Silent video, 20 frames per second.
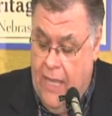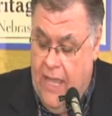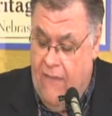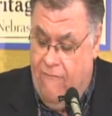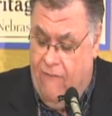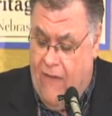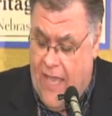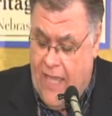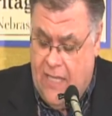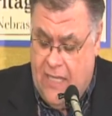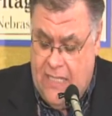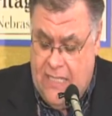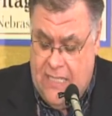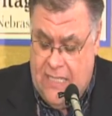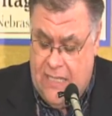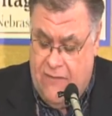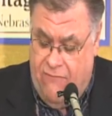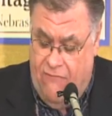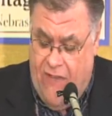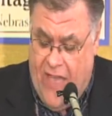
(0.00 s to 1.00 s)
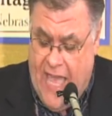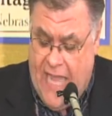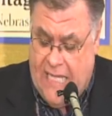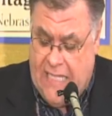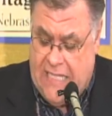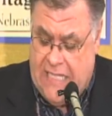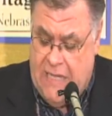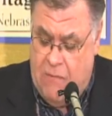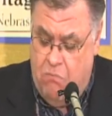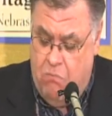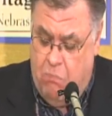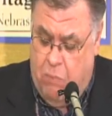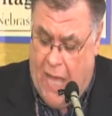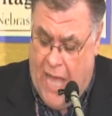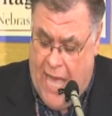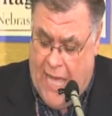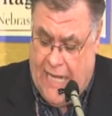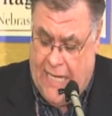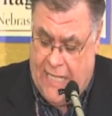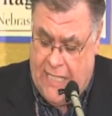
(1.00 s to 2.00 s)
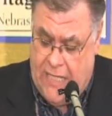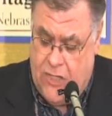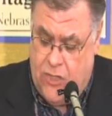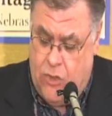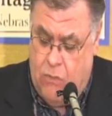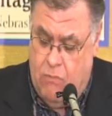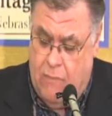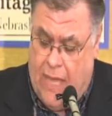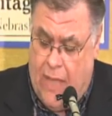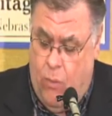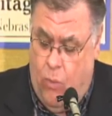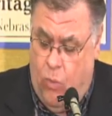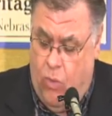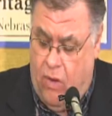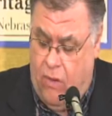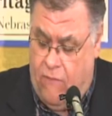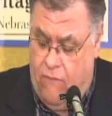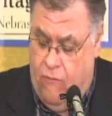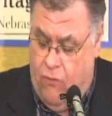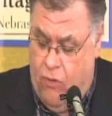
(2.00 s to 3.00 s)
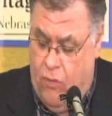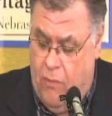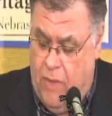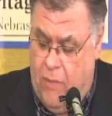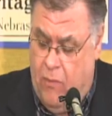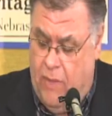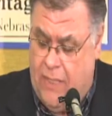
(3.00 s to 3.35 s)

"If I could just find somebody to do my work for me,